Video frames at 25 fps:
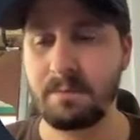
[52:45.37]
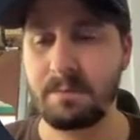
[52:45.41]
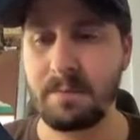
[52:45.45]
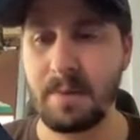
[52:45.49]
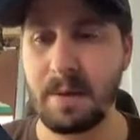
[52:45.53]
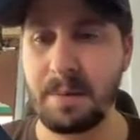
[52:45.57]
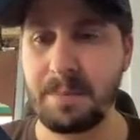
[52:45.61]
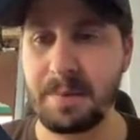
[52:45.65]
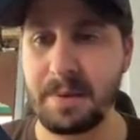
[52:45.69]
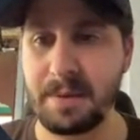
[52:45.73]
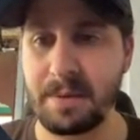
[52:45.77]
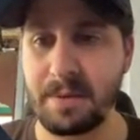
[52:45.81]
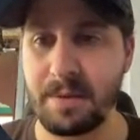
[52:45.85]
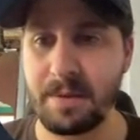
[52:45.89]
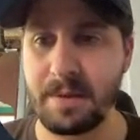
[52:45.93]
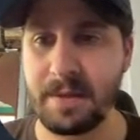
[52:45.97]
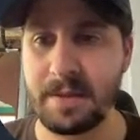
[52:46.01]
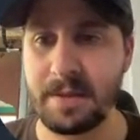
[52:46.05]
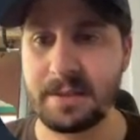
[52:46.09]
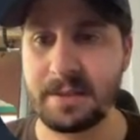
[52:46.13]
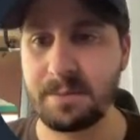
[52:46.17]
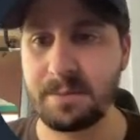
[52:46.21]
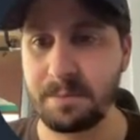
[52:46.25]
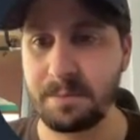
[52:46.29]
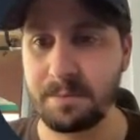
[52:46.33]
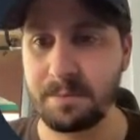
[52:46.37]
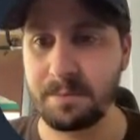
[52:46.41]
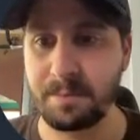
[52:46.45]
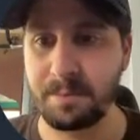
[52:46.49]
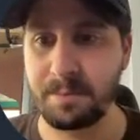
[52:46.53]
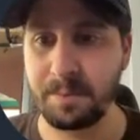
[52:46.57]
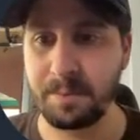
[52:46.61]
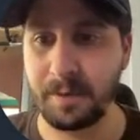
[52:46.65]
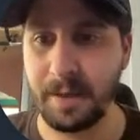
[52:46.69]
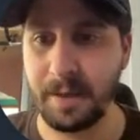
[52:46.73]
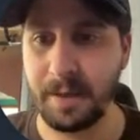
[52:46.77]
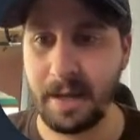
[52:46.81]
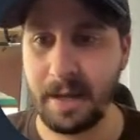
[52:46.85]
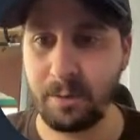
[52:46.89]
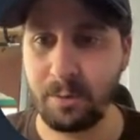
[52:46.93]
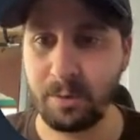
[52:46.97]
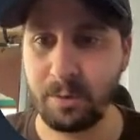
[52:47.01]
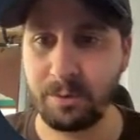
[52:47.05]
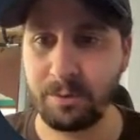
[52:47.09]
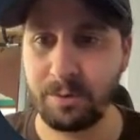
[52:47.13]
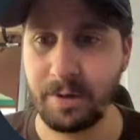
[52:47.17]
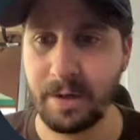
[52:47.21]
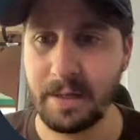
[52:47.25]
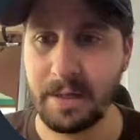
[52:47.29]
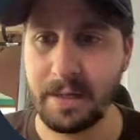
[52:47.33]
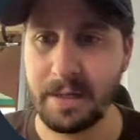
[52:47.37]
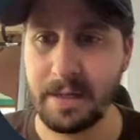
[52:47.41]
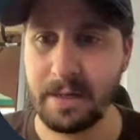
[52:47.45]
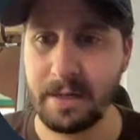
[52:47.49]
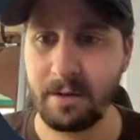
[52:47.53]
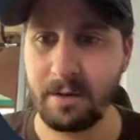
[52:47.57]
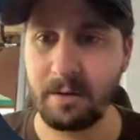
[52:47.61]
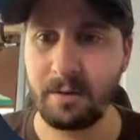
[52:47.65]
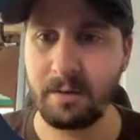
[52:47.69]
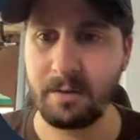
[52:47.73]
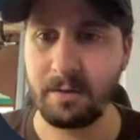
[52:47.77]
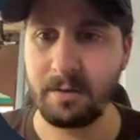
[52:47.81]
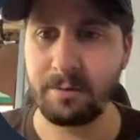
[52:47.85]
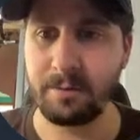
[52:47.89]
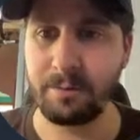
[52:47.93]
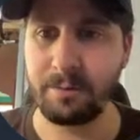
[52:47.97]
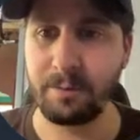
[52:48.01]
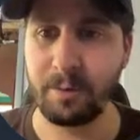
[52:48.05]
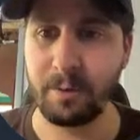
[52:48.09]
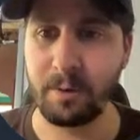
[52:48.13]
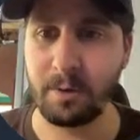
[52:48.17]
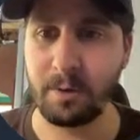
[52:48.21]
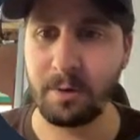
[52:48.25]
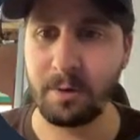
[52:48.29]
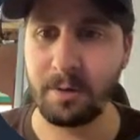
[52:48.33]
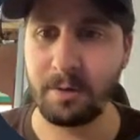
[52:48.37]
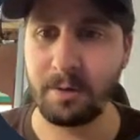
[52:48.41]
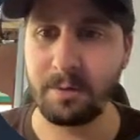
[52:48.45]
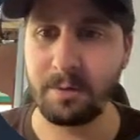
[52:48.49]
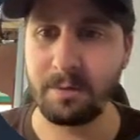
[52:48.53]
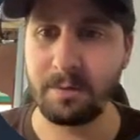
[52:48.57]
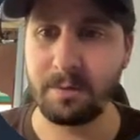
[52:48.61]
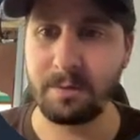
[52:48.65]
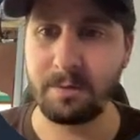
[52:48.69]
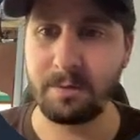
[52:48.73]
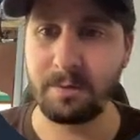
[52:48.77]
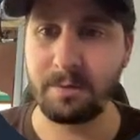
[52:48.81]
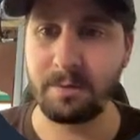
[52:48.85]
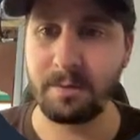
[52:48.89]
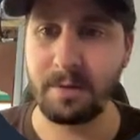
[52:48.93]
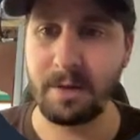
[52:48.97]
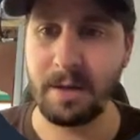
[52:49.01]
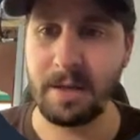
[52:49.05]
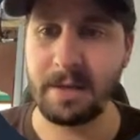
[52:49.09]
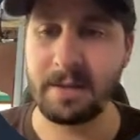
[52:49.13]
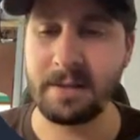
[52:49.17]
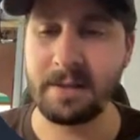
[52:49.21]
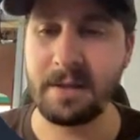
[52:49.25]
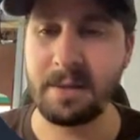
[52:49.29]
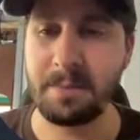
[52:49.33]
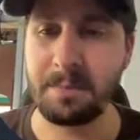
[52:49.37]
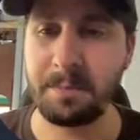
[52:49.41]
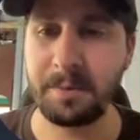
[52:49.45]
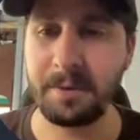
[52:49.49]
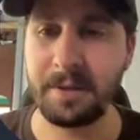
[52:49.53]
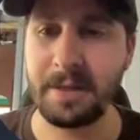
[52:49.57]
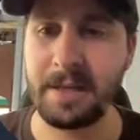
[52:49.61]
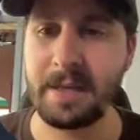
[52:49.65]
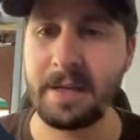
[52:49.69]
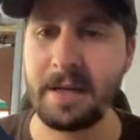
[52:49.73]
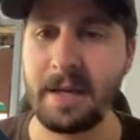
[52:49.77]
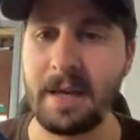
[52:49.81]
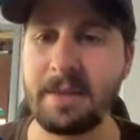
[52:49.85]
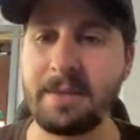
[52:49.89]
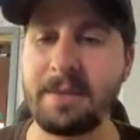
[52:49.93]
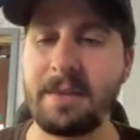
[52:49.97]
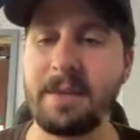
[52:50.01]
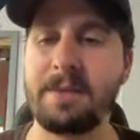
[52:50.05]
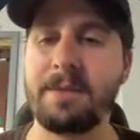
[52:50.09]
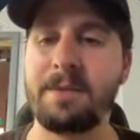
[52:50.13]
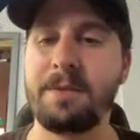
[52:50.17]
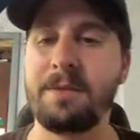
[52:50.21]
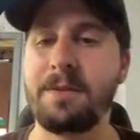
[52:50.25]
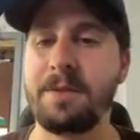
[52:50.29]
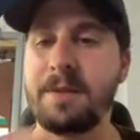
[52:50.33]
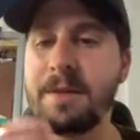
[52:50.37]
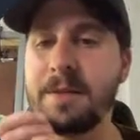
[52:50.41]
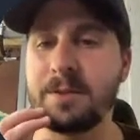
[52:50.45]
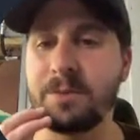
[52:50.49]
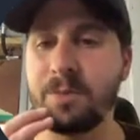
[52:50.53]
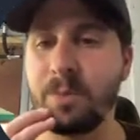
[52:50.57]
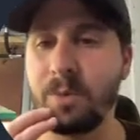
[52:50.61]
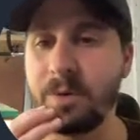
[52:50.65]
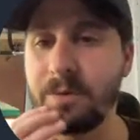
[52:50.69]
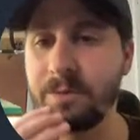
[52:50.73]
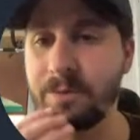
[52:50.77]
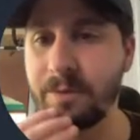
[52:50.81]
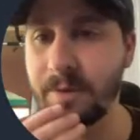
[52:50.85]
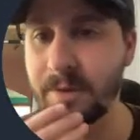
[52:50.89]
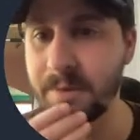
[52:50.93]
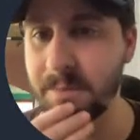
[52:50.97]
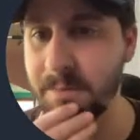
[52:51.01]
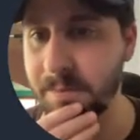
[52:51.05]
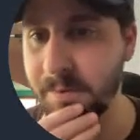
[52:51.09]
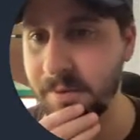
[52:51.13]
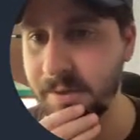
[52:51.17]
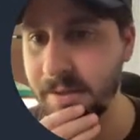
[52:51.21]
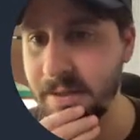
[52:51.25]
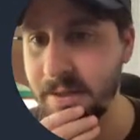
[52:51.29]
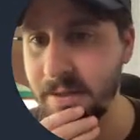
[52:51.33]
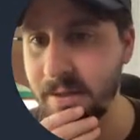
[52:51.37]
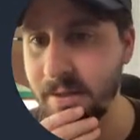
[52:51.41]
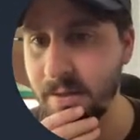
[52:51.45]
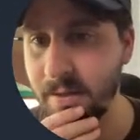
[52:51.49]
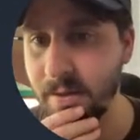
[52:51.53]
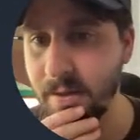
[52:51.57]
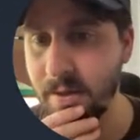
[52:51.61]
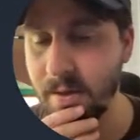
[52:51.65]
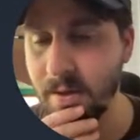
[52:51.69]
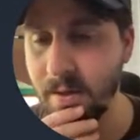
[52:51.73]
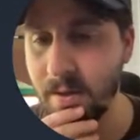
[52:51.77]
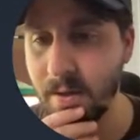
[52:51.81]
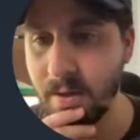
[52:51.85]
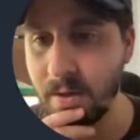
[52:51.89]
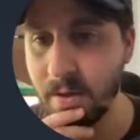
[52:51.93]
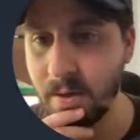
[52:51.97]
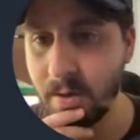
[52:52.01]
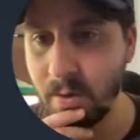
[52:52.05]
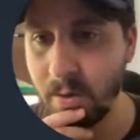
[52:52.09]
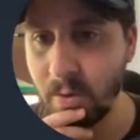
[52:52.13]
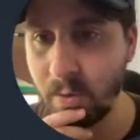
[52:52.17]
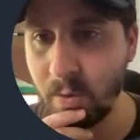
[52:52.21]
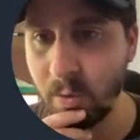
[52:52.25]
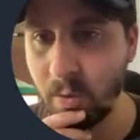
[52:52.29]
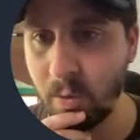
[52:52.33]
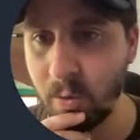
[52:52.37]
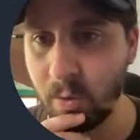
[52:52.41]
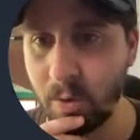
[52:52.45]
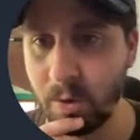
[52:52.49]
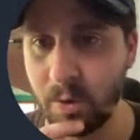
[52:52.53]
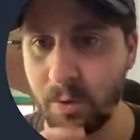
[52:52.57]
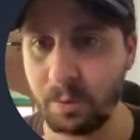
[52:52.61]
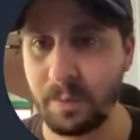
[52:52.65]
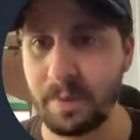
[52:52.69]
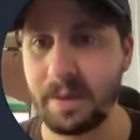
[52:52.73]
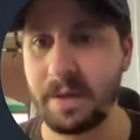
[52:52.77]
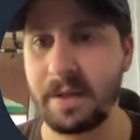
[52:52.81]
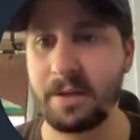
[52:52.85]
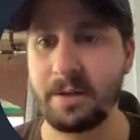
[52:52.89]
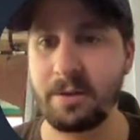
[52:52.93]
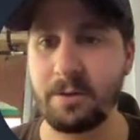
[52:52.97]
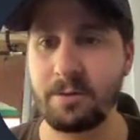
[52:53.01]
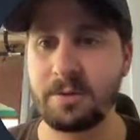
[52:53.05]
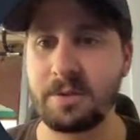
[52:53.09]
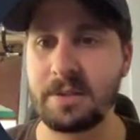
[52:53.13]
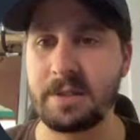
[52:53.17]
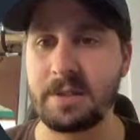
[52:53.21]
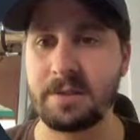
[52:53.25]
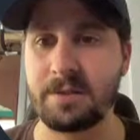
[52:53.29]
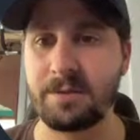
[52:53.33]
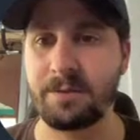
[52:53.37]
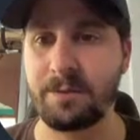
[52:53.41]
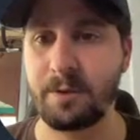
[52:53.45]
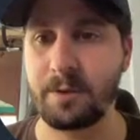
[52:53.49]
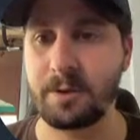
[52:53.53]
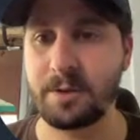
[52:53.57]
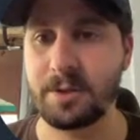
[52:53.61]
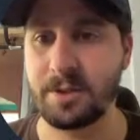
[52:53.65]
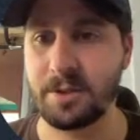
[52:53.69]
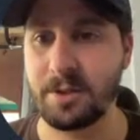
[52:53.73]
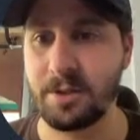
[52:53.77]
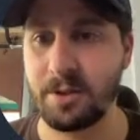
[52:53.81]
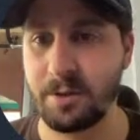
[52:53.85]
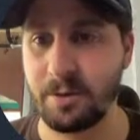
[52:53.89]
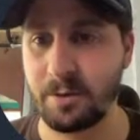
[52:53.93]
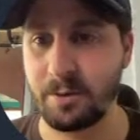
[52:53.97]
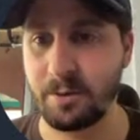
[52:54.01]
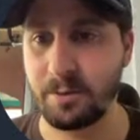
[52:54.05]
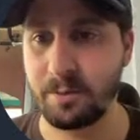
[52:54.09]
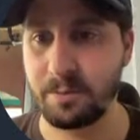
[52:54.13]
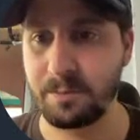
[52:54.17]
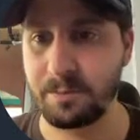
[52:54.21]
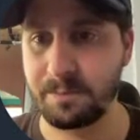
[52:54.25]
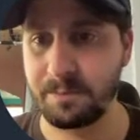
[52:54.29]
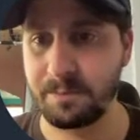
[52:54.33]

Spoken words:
this black one right here for incomplete, and then this one for complete. Or we can use these first two.